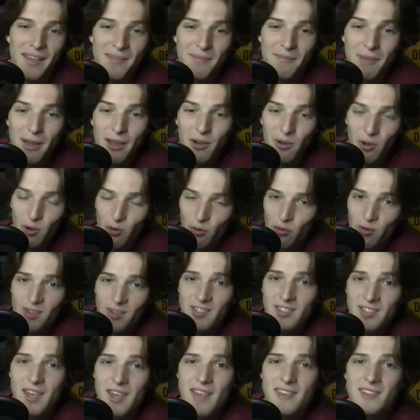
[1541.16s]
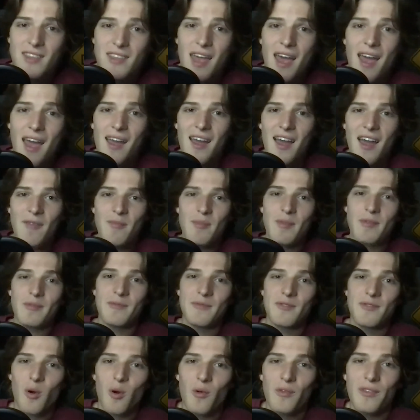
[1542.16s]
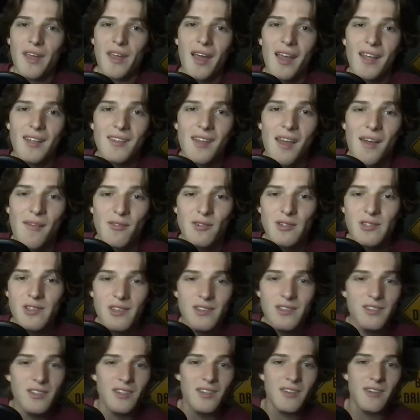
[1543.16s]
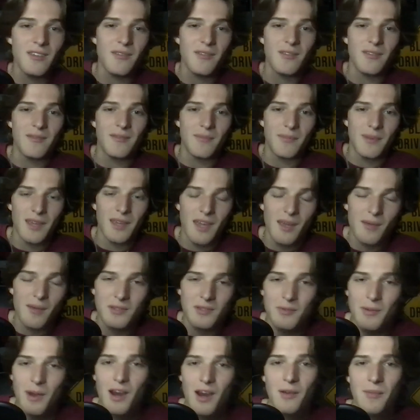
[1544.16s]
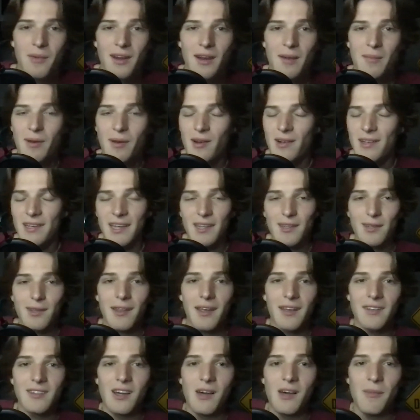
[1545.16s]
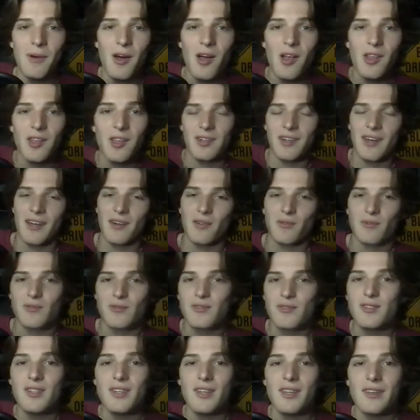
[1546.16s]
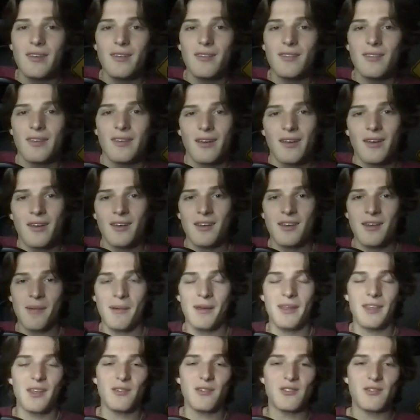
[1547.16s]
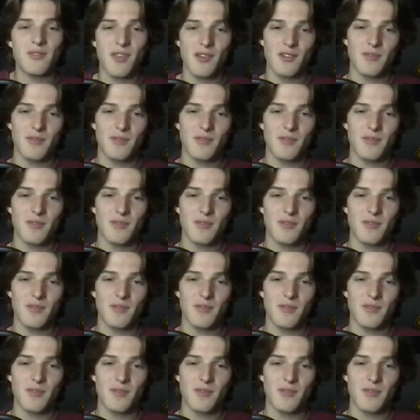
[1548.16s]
My girlfriend says that. I've been told that ever since he became Spider-Man. Apparently, I look like Tom Holland. I don't see it. I mean, there's